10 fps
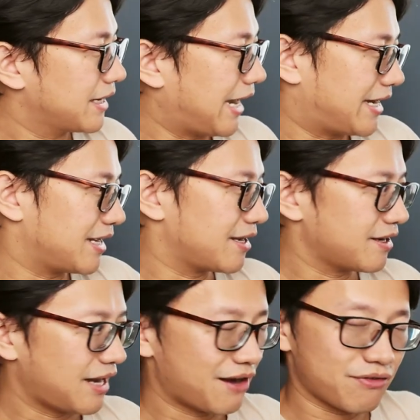getting
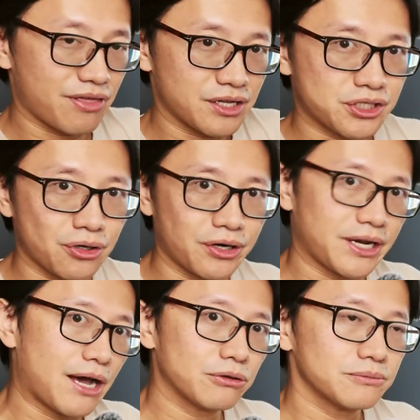everything
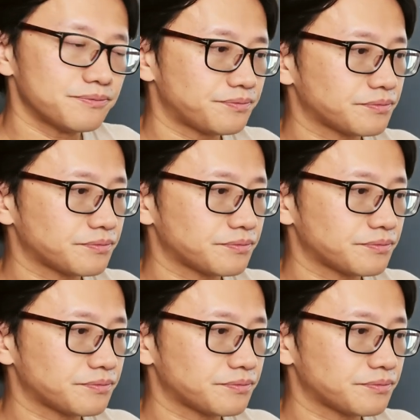started out.